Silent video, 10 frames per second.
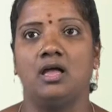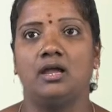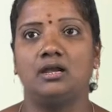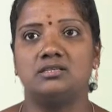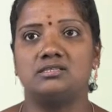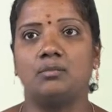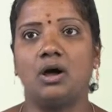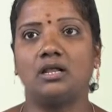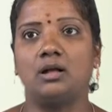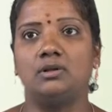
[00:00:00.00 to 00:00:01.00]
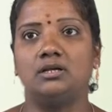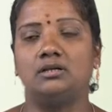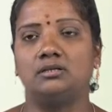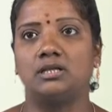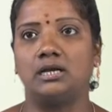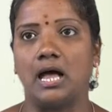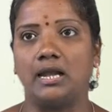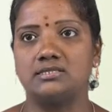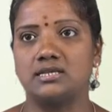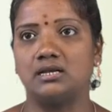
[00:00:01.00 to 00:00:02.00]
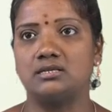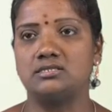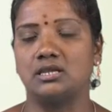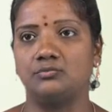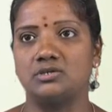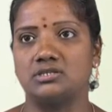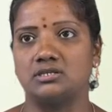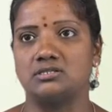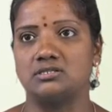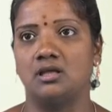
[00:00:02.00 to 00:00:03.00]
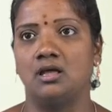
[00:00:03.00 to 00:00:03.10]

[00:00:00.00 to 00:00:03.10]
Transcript: It is remarkable that Alexander's invasion